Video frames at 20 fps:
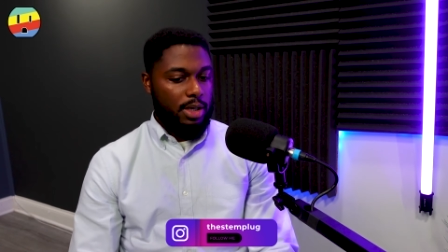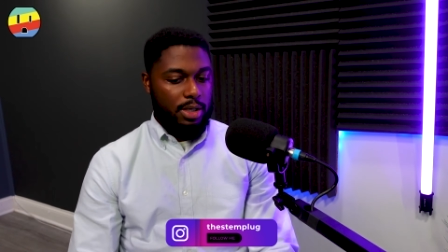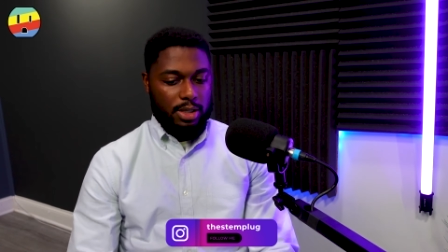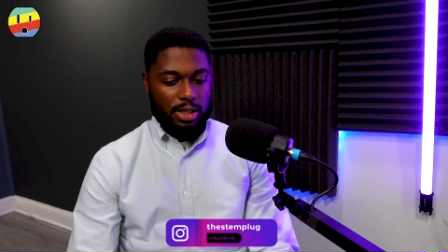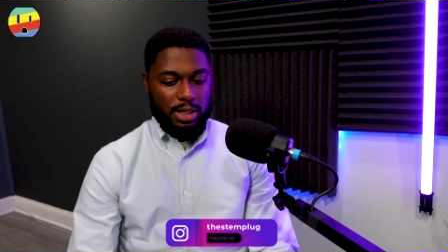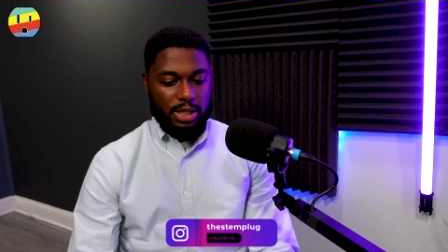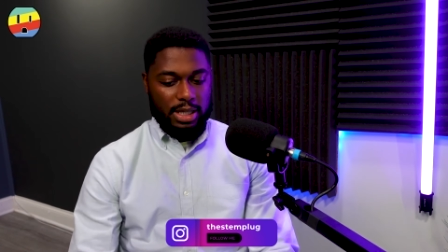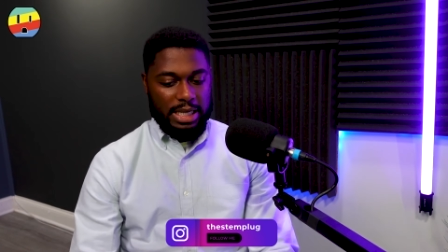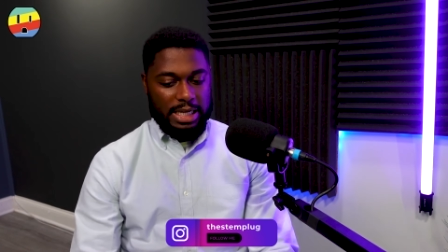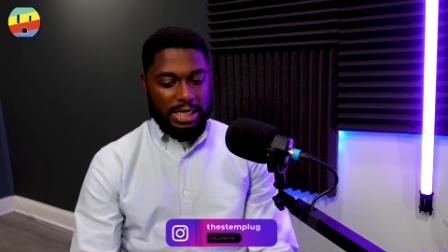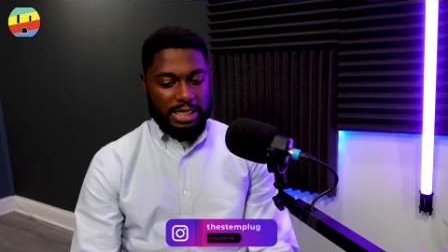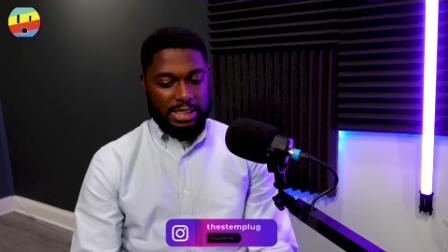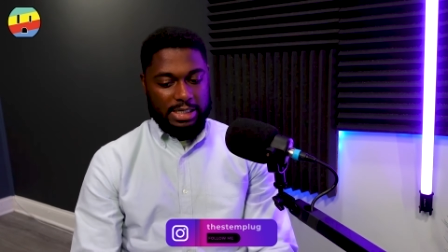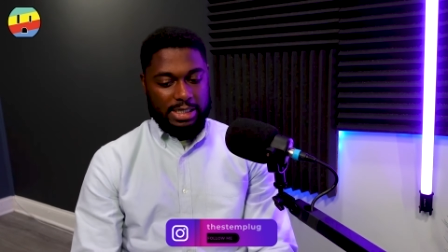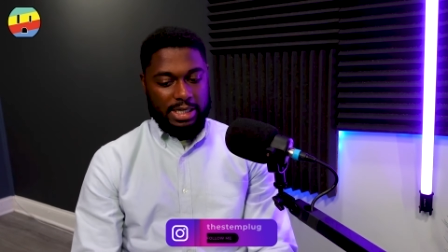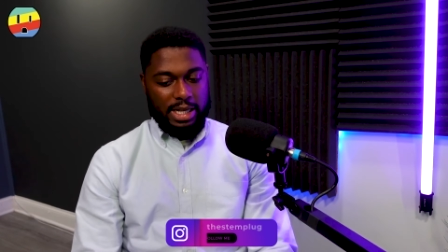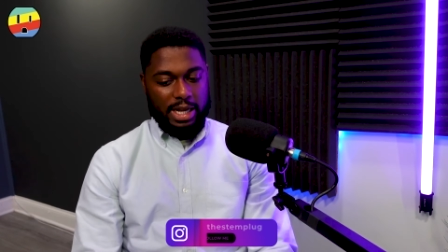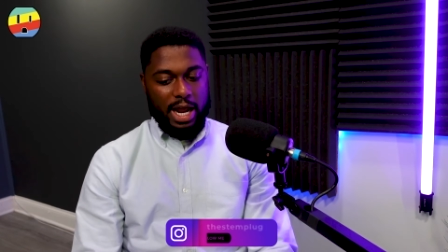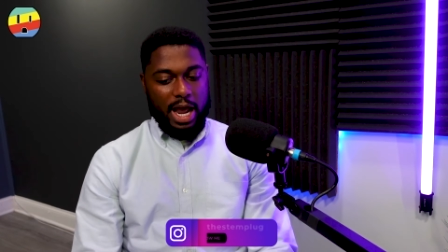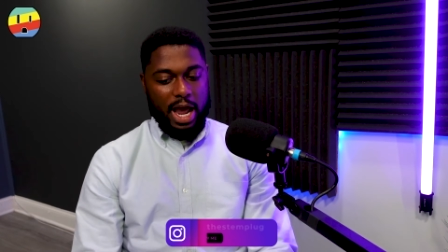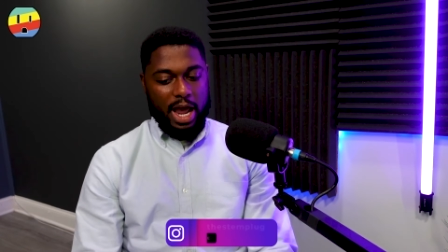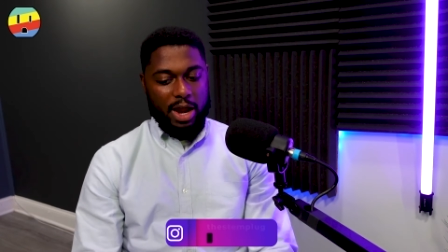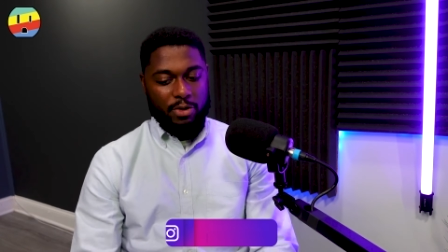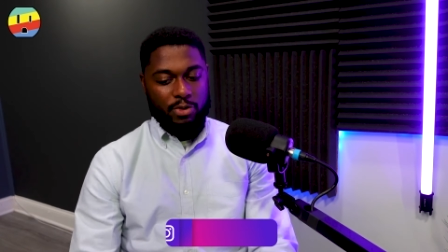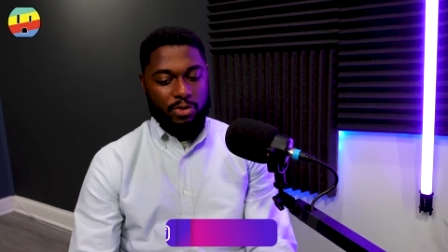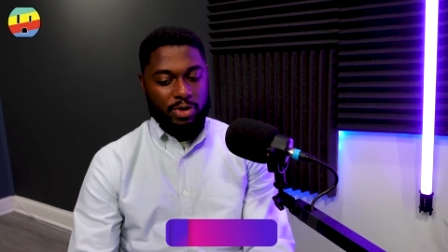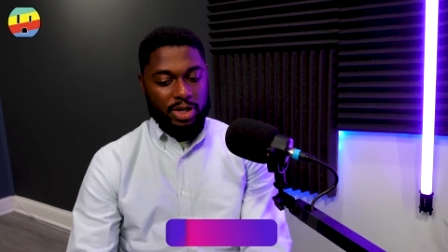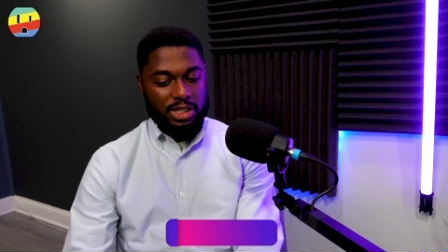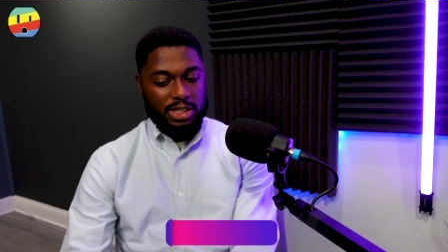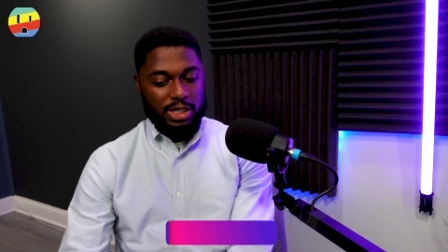the things that I had
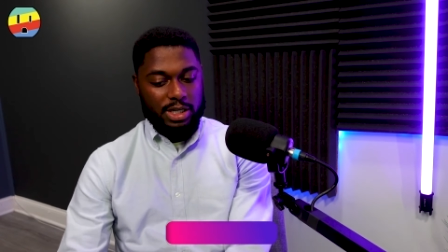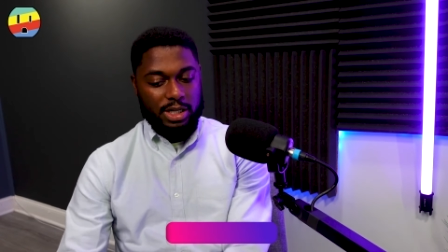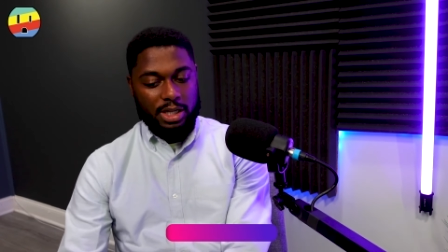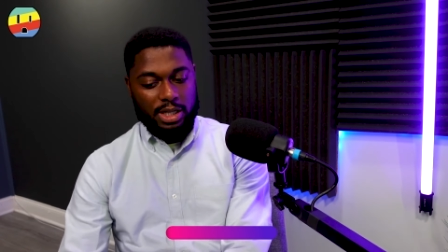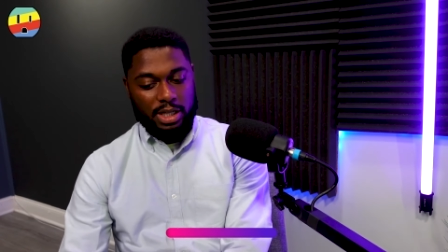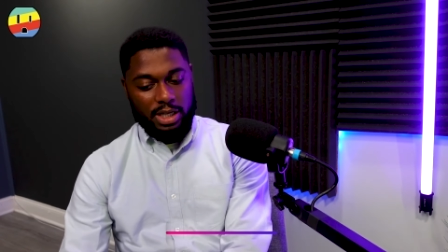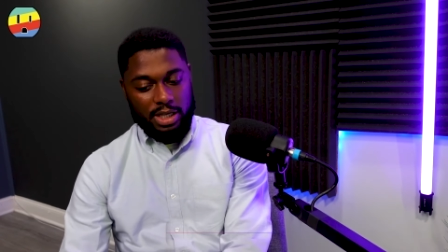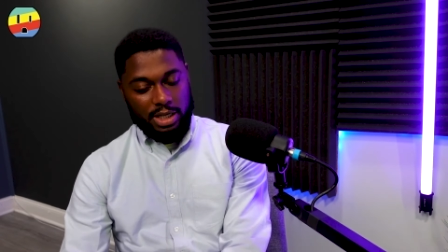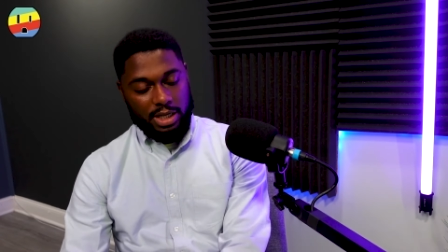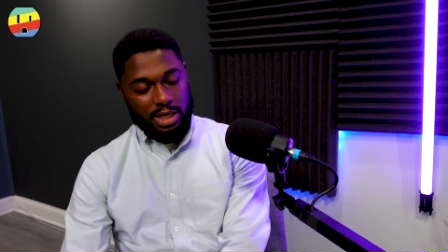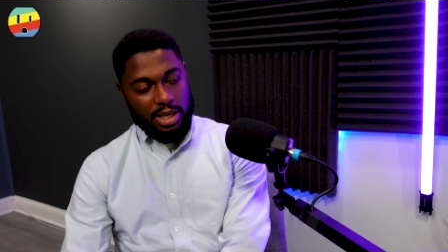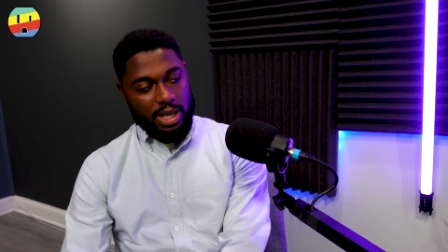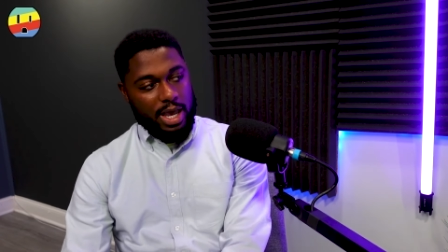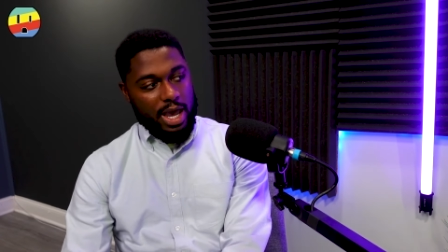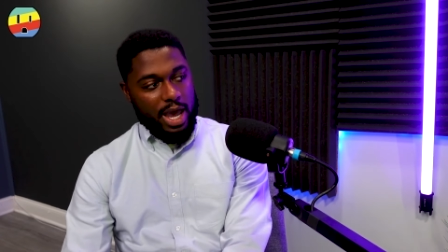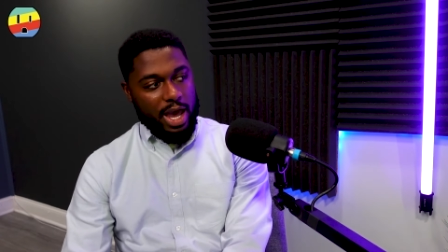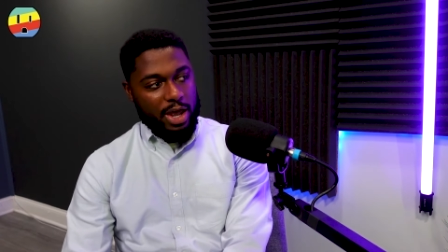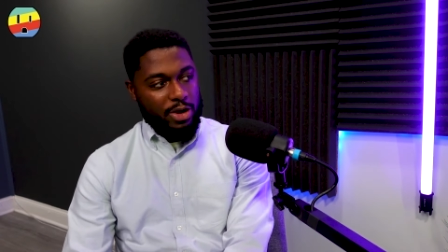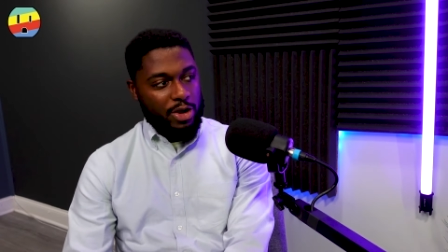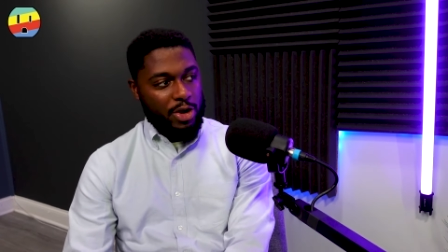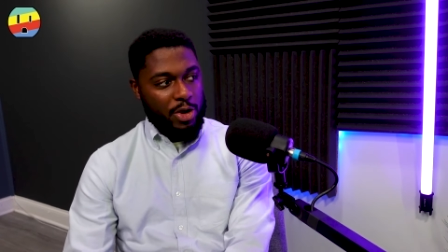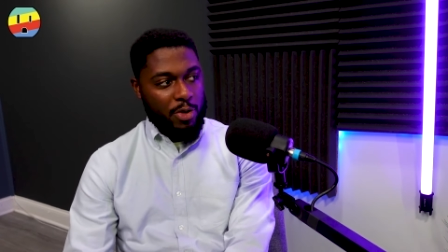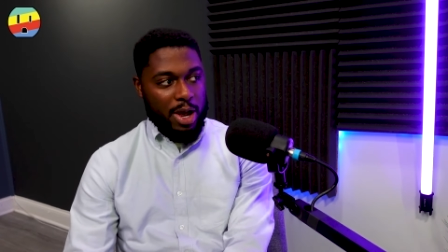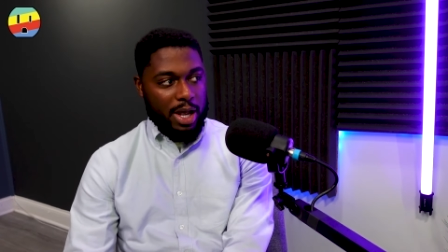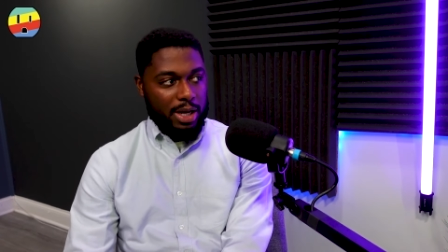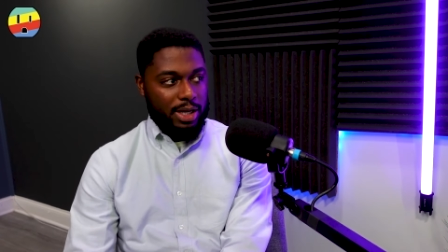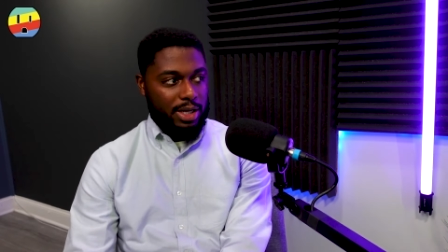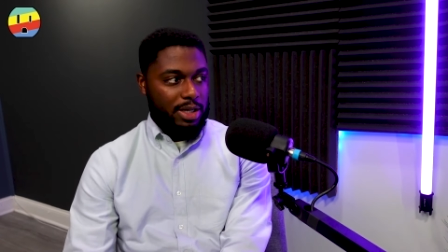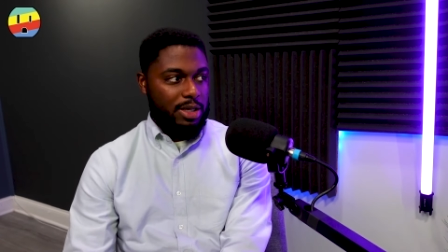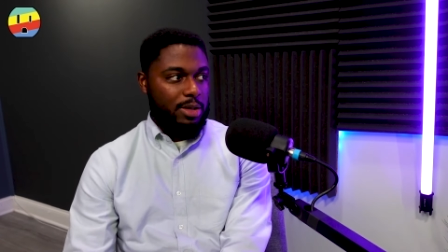originally had no
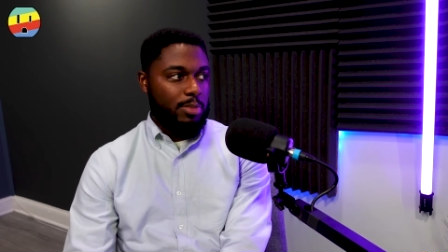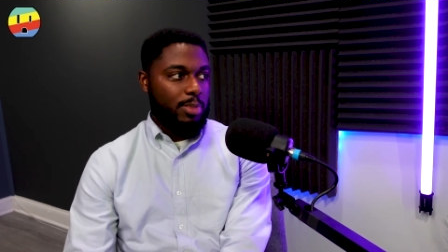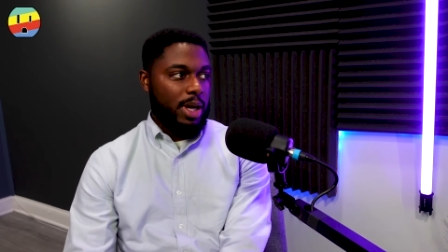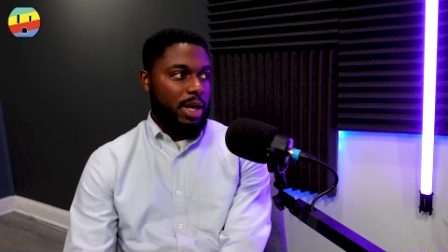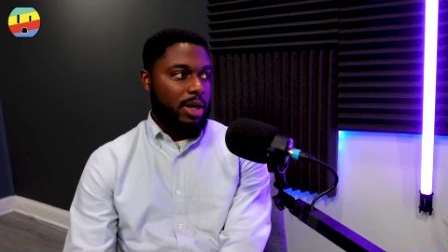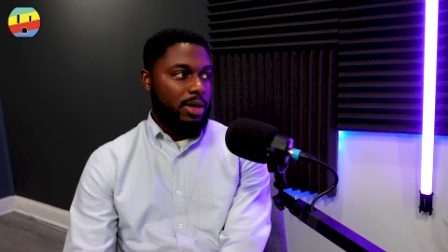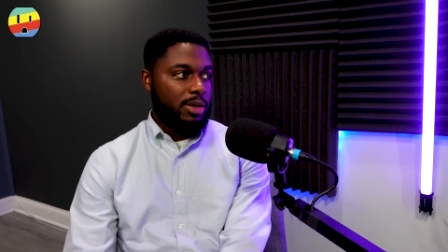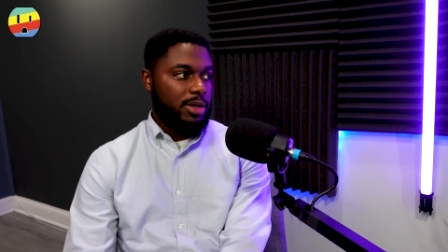idea about.